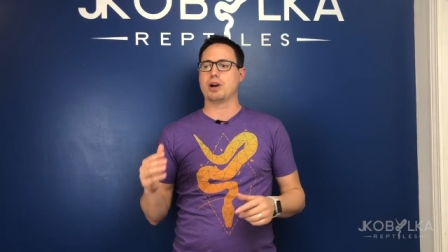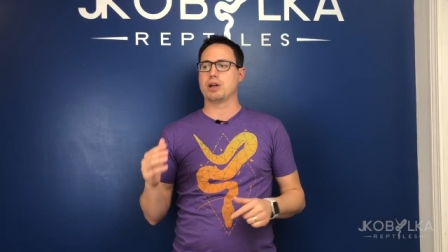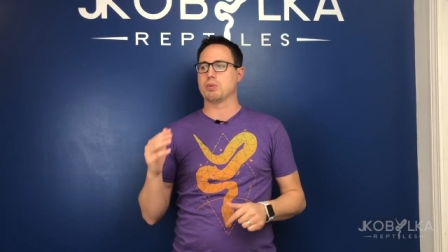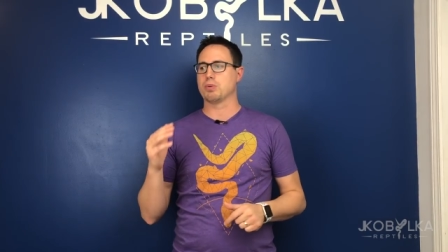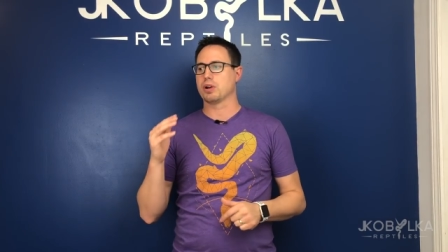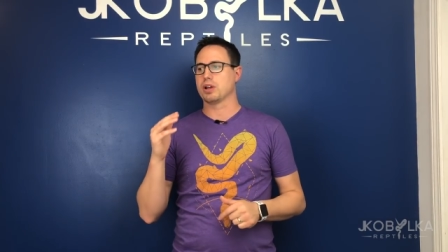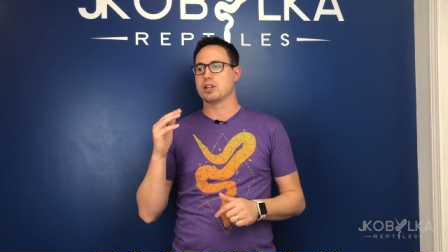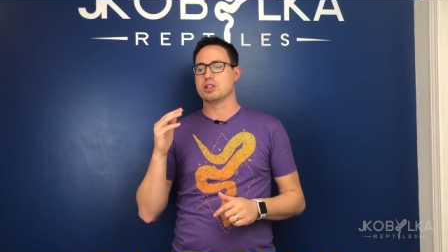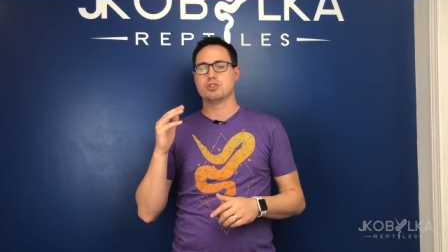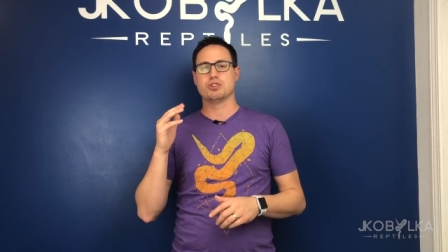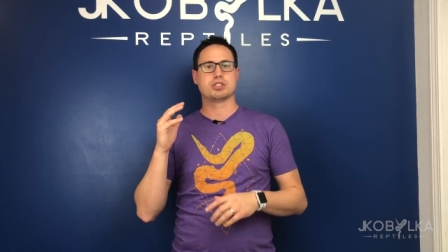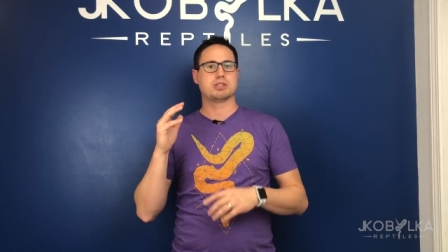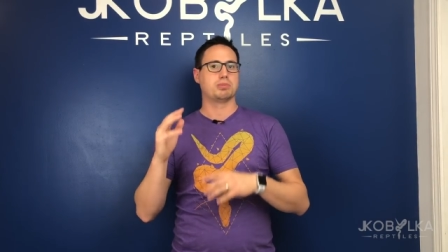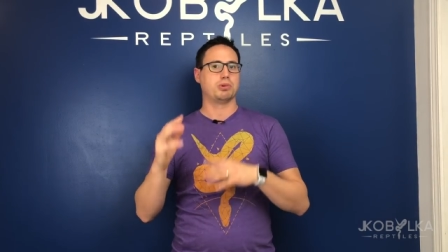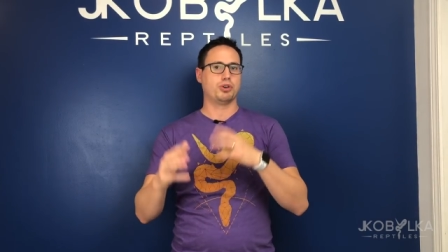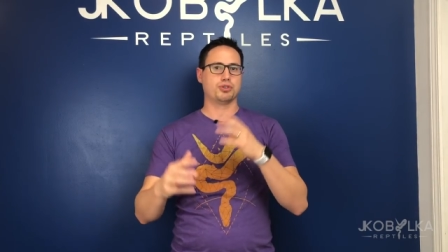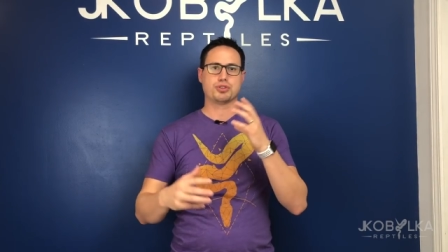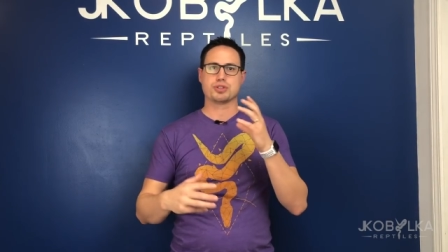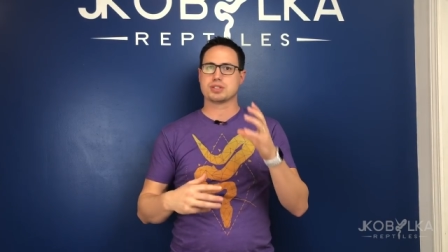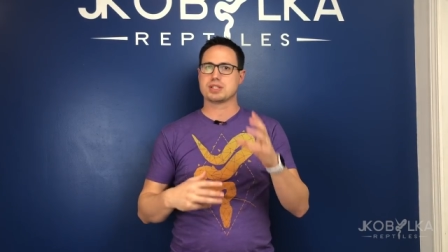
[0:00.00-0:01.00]
and we're gonna do some
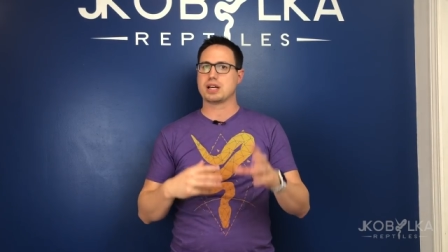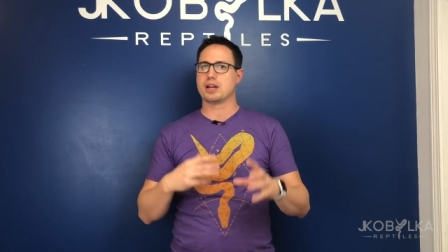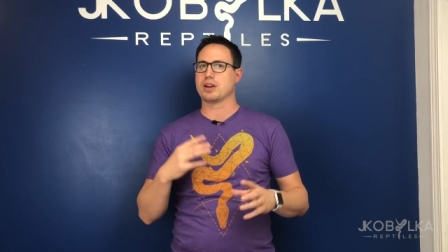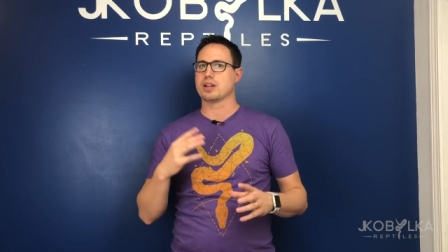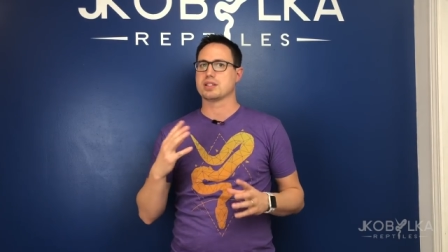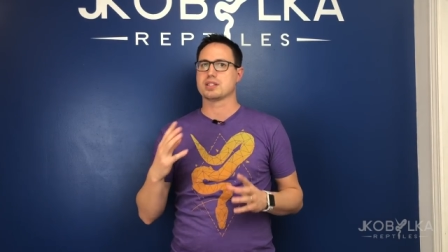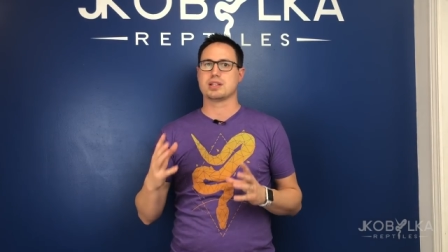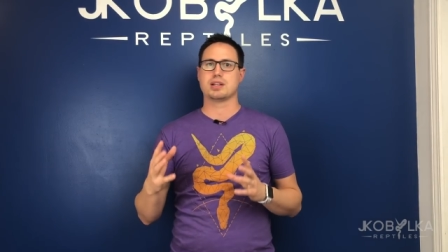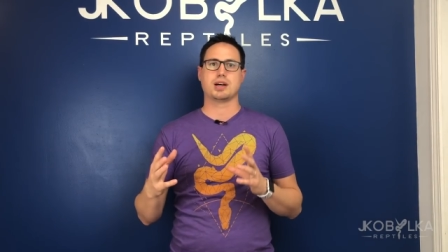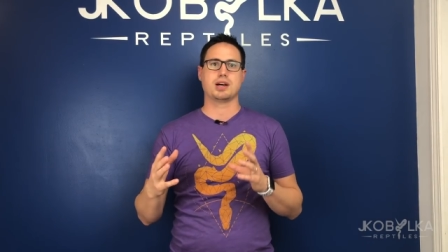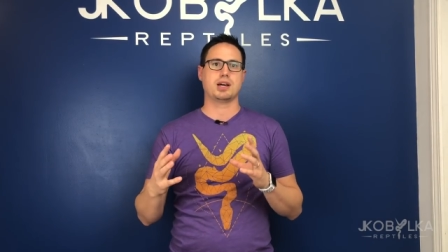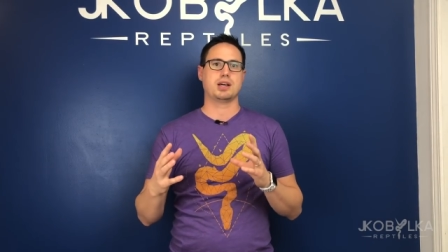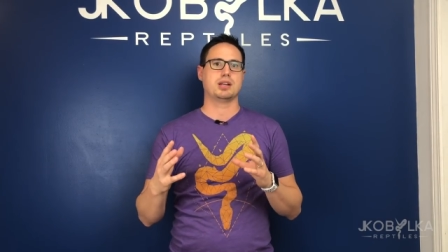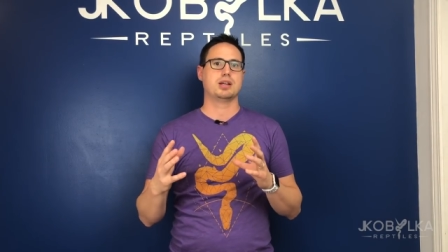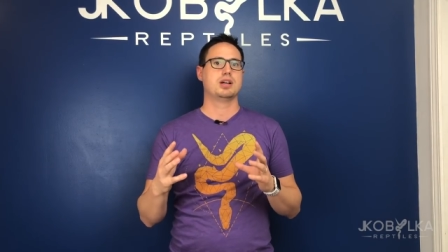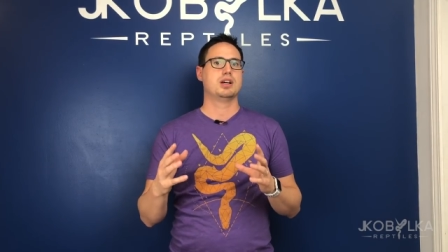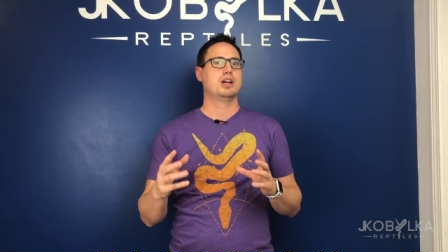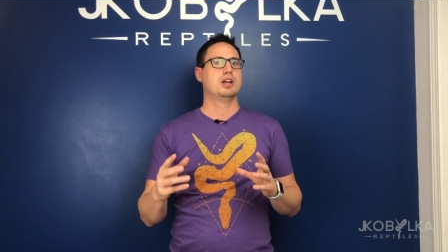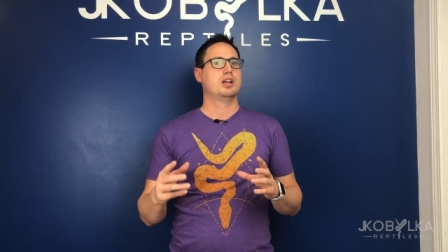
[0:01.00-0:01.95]
ultrasounding tonight.